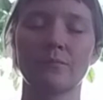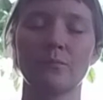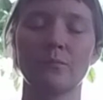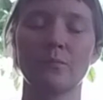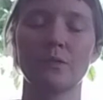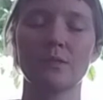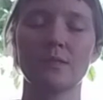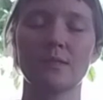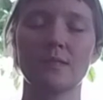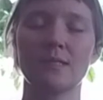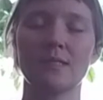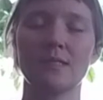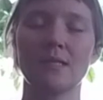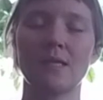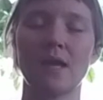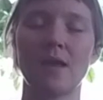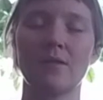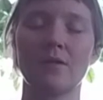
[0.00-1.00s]
We'll sit
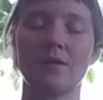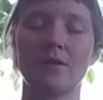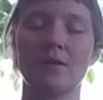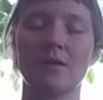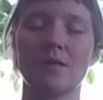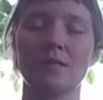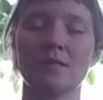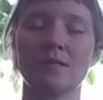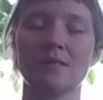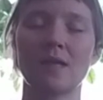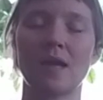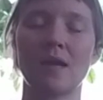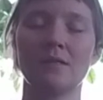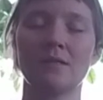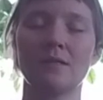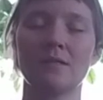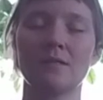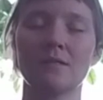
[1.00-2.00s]
together in
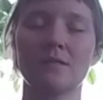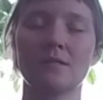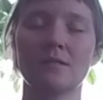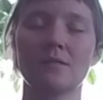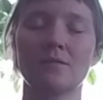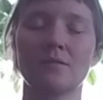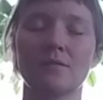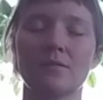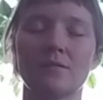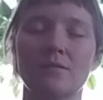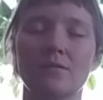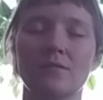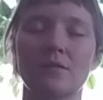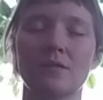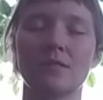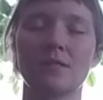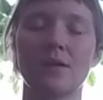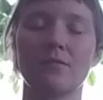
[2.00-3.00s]
silence
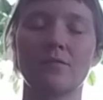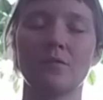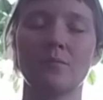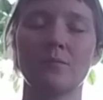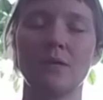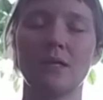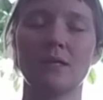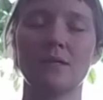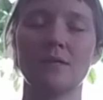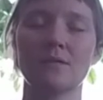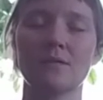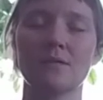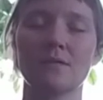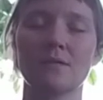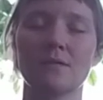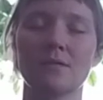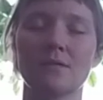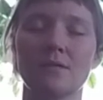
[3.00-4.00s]
for several
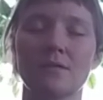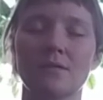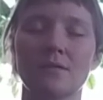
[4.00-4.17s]
minutes.